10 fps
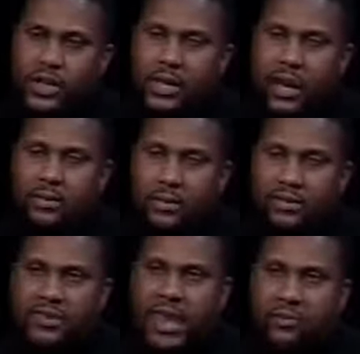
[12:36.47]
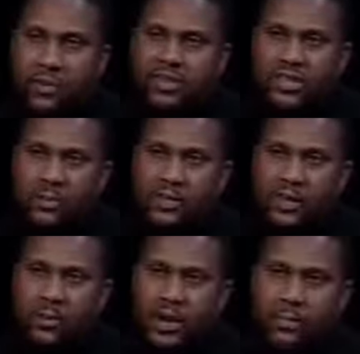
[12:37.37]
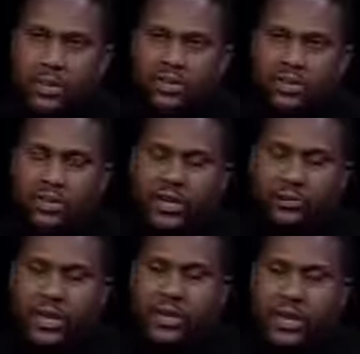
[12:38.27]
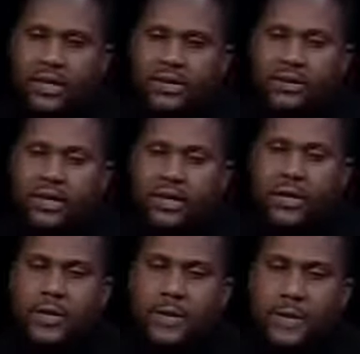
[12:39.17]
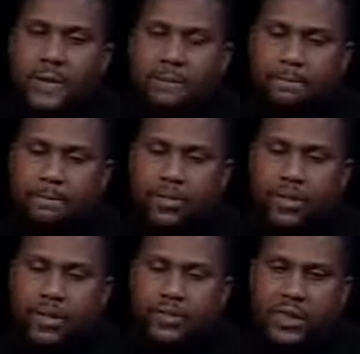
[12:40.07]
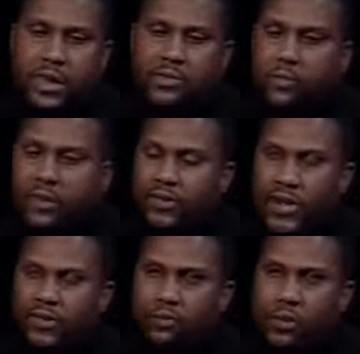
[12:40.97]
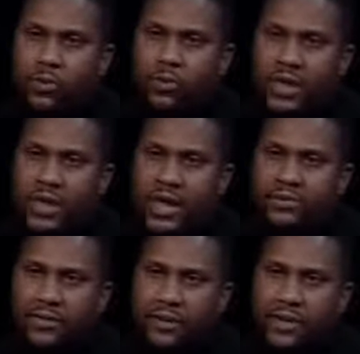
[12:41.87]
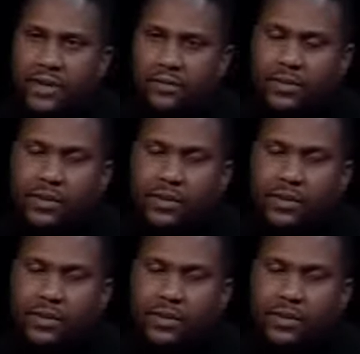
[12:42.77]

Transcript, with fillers: And I don't mean to be sacrilegious about that. What I mean to suggest by that is um, that every one of us has a role in life to play.